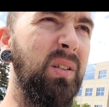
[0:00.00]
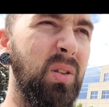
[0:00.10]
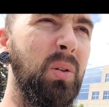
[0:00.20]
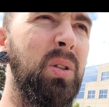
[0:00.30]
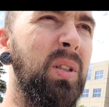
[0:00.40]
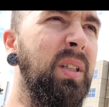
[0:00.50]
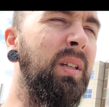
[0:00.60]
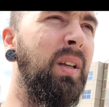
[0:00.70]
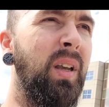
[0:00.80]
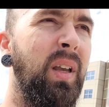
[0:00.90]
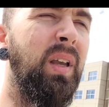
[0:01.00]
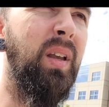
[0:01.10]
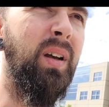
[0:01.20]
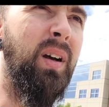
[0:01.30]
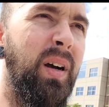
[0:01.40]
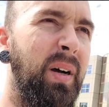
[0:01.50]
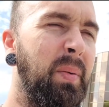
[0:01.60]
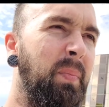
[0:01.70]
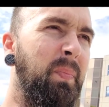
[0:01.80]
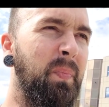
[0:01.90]
socially.
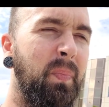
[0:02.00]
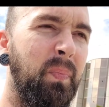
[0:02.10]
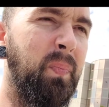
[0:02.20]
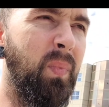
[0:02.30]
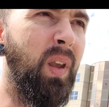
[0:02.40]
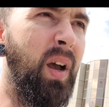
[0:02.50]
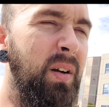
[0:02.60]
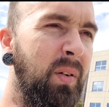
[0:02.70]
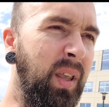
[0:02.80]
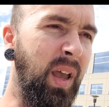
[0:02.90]
I don't